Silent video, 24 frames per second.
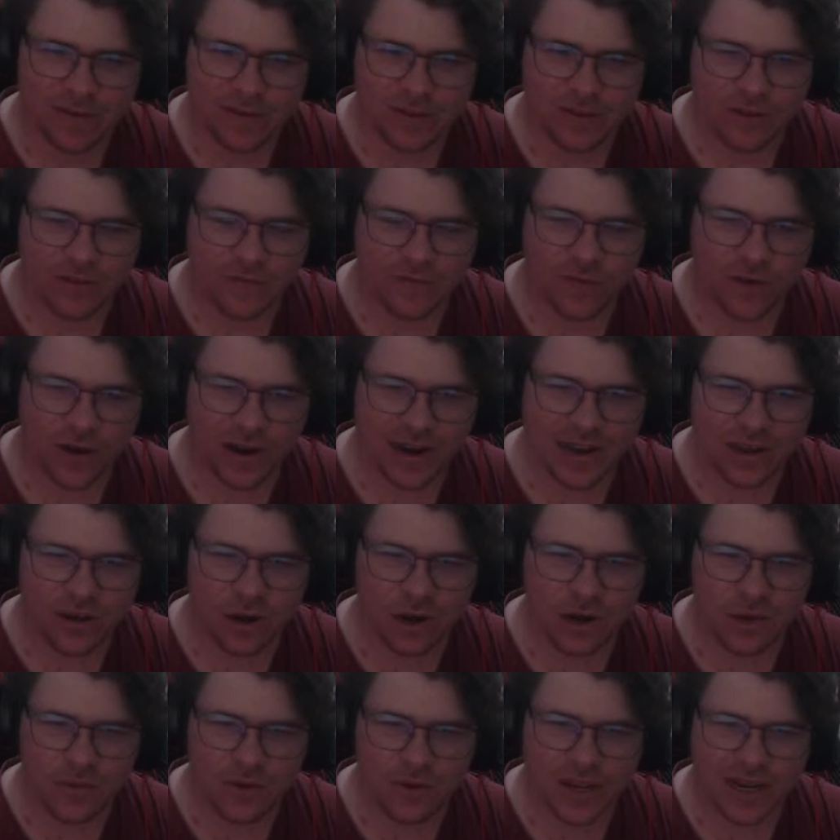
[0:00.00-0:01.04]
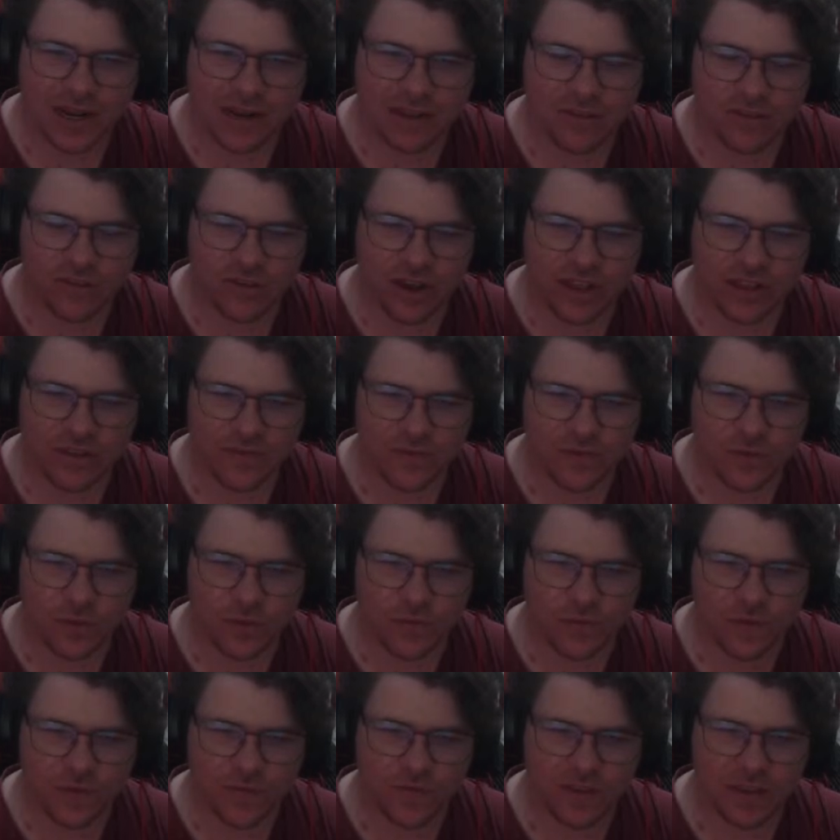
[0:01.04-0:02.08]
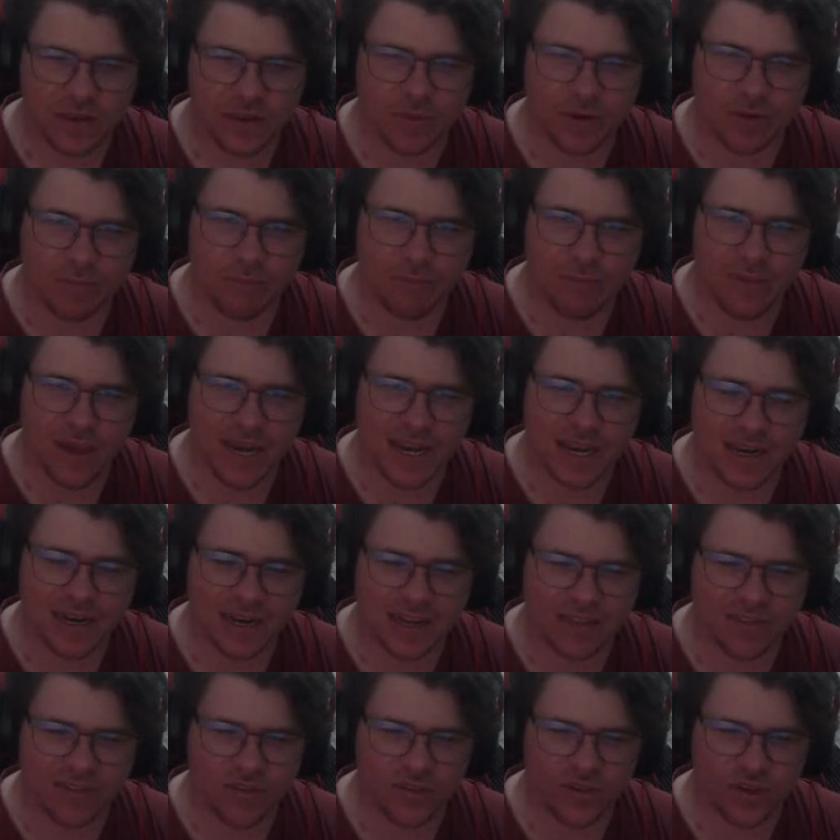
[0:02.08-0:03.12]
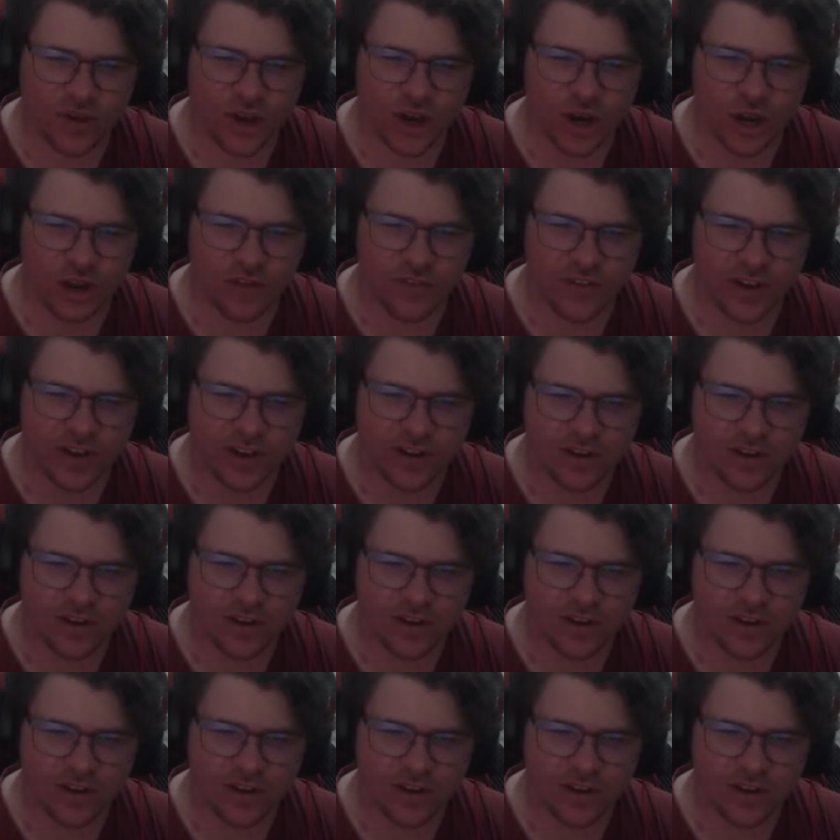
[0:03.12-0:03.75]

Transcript: So finally Collingwood get it inside the forward 50, but immediately it's a turnover.